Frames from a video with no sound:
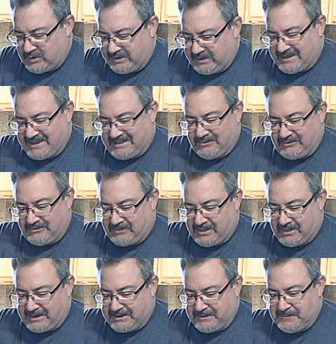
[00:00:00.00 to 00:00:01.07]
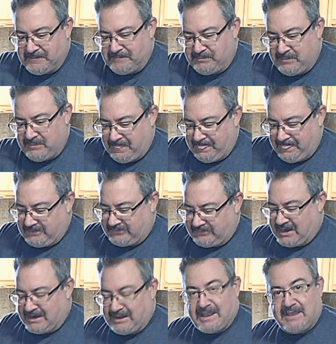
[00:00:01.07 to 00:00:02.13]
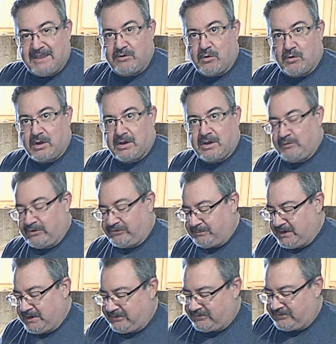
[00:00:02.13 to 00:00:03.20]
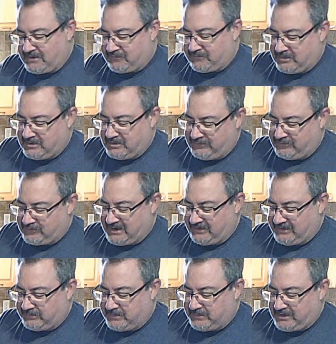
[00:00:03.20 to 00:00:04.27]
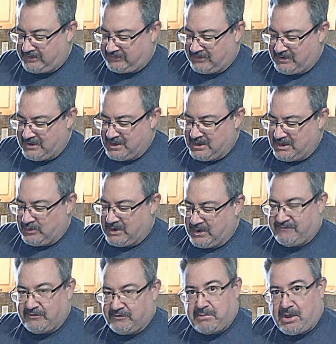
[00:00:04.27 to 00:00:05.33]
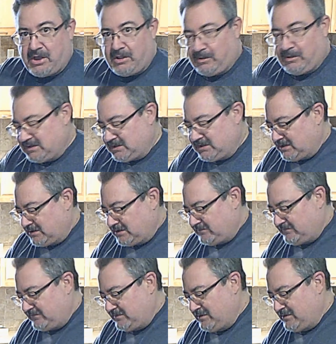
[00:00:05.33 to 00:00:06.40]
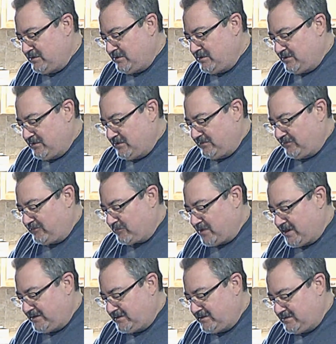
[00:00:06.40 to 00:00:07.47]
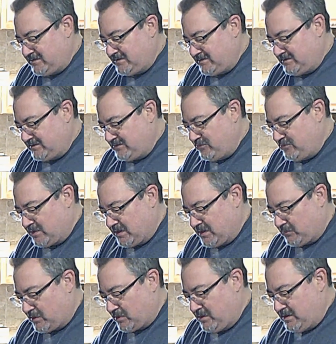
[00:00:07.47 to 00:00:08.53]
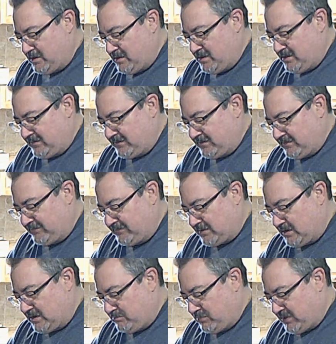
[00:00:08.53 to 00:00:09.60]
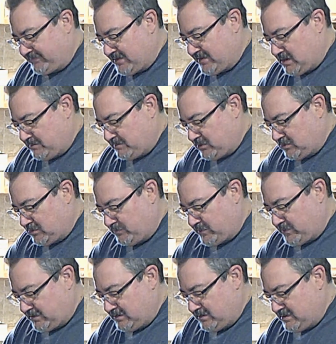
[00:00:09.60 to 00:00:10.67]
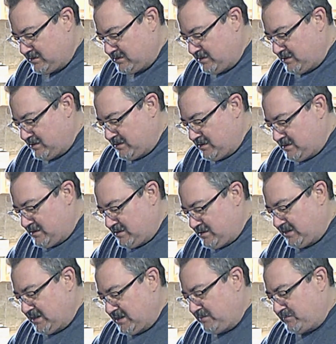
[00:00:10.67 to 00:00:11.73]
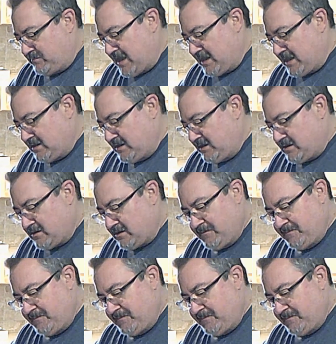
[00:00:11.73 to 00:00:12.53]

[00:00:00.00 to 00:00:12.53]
that looks like. It's kind of like if you're working with spinach and never drained spinach. We have a ball of shredded cucumber. So I'm just going to bust that up a little bit, get it back in here,